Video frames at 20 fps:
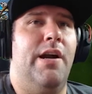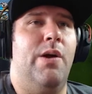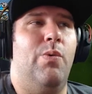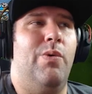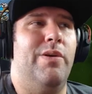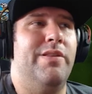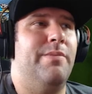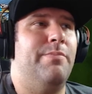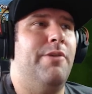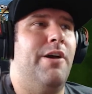I
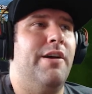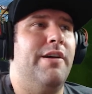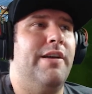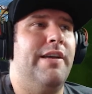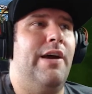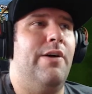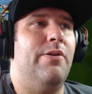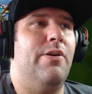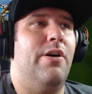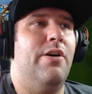want them
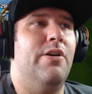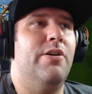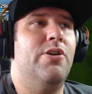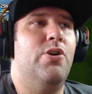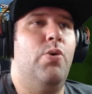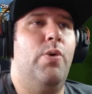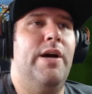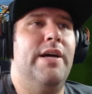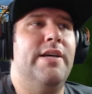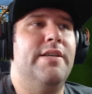knocking out hard
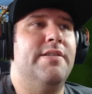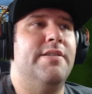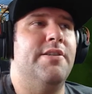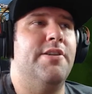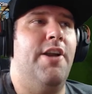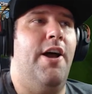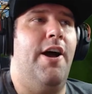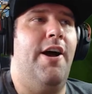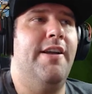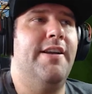quests,
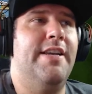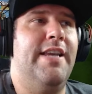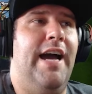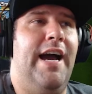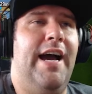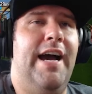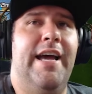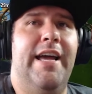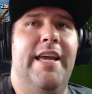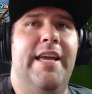not
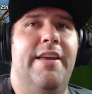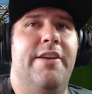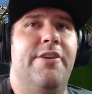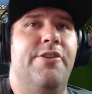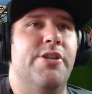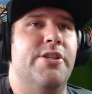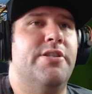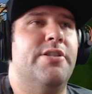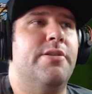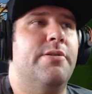dying,
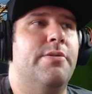just